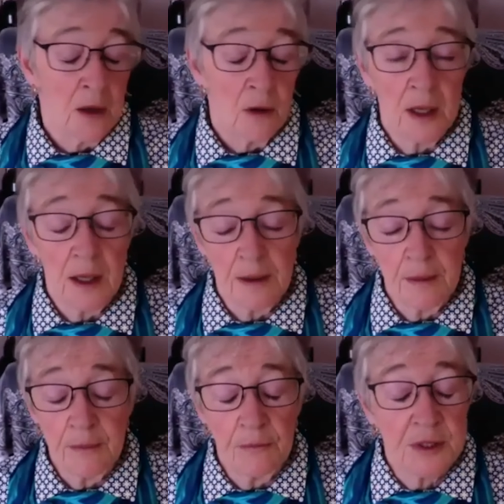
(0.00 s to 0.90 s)

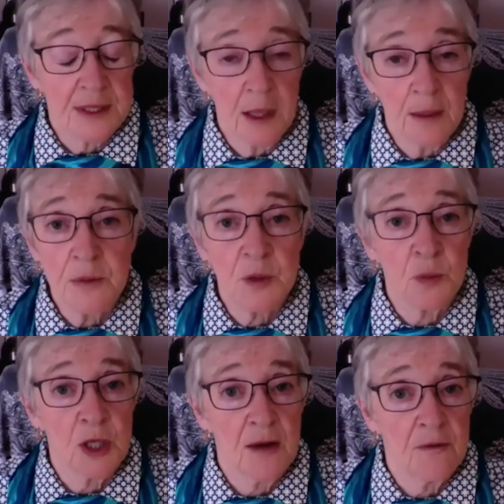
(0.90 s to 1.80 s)
um, slums,
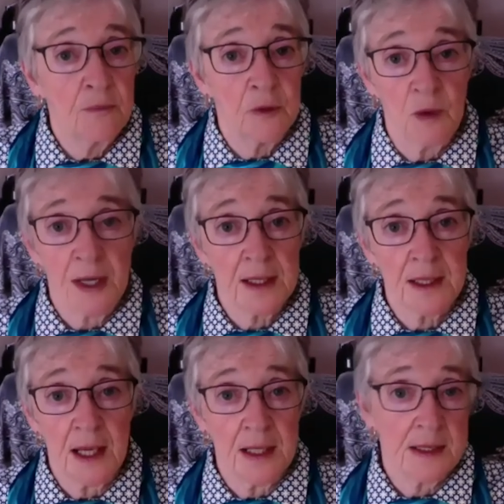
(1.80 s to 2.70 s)
which haven't been
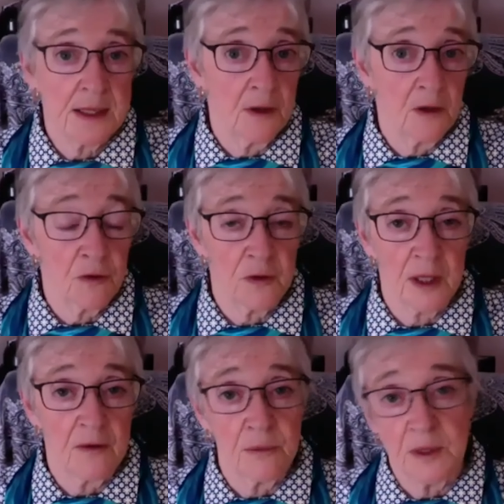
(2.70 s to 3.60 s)
recognized, and therefore the
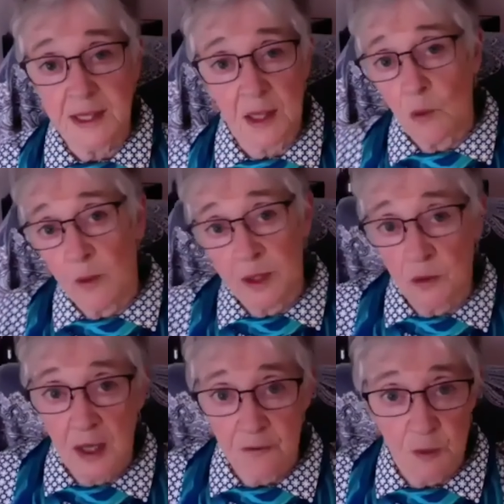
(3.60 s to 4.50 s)
government's saying, well, we don't
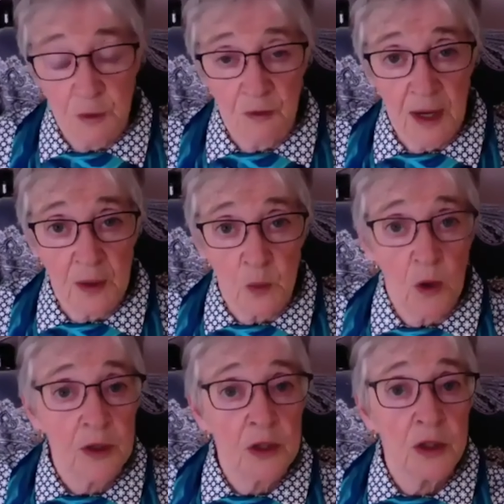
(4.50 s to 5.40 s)
have to provide
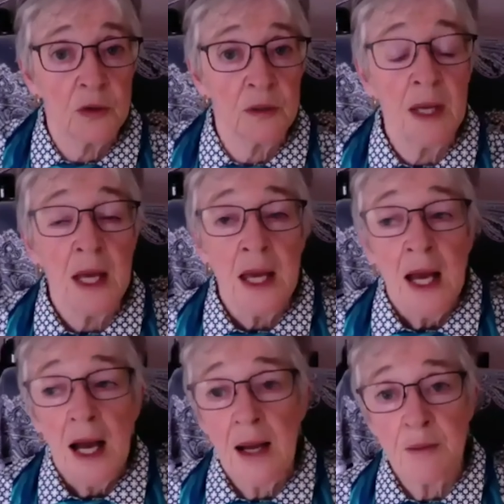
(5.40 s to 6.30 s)
water to them.
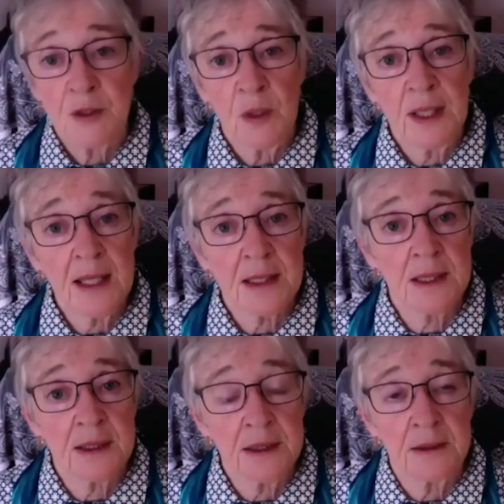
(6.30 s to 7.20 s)
Um, so it gets
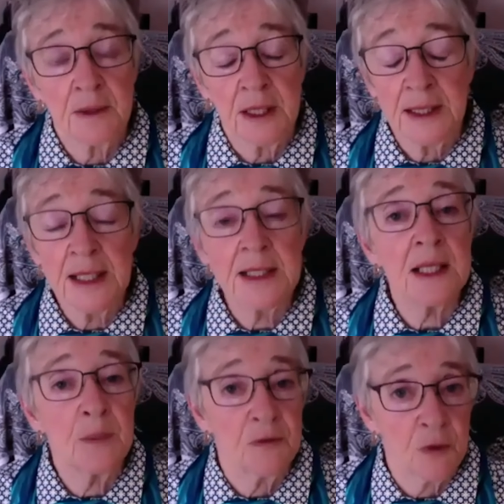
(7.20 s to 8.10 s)
linked
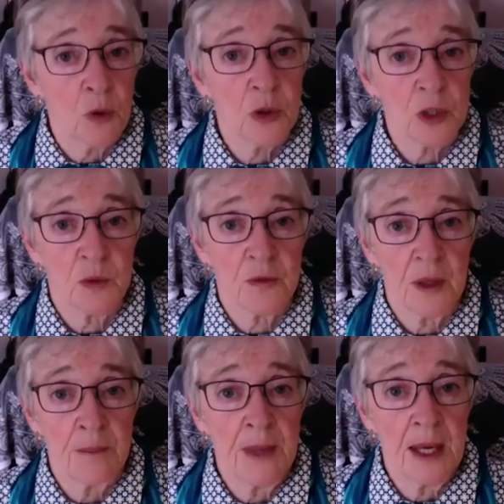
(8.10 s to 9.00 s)
up, of course, with
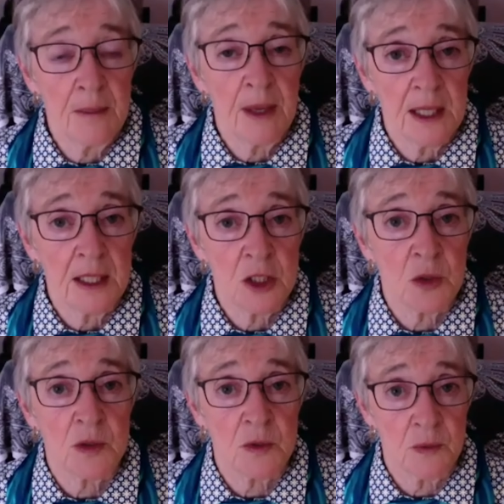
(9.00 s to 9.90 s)
many many
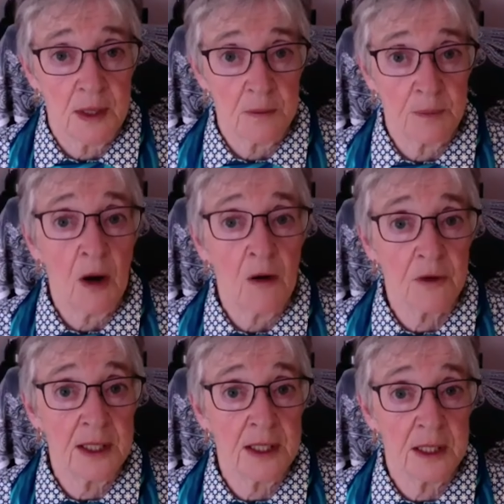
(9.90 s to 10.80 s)
issues around
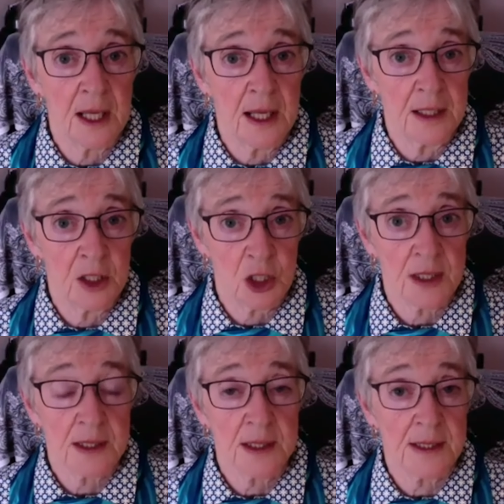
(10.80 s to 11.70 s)
poverty and
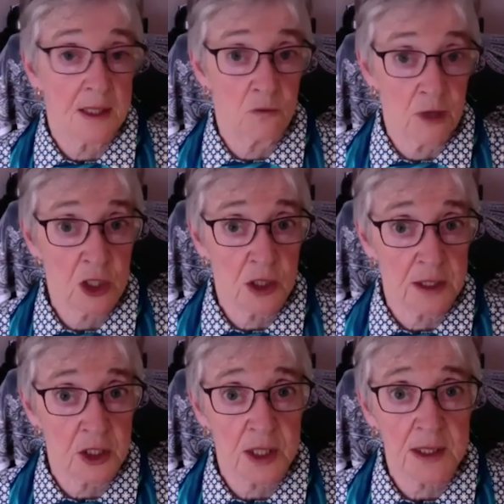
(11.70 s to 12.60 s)
injustice and racial
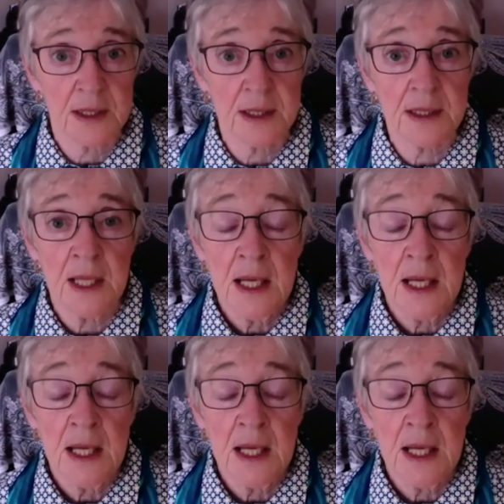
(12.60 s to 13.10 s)
injustice.